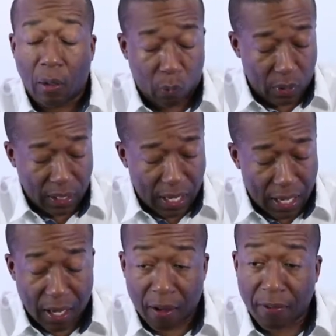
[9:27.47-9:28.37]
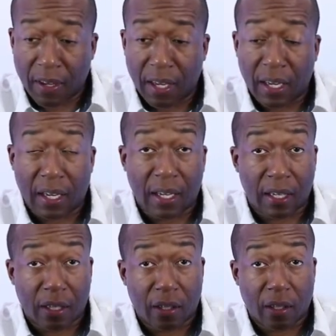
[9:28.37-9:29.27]
We have
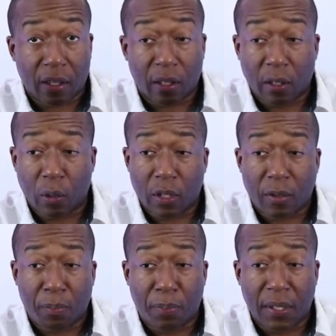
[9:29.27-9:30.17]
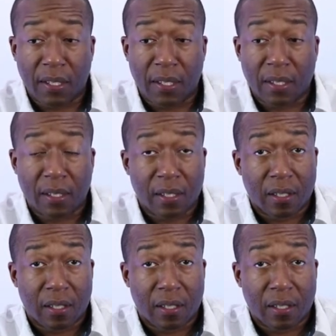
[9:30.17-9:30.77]
a USB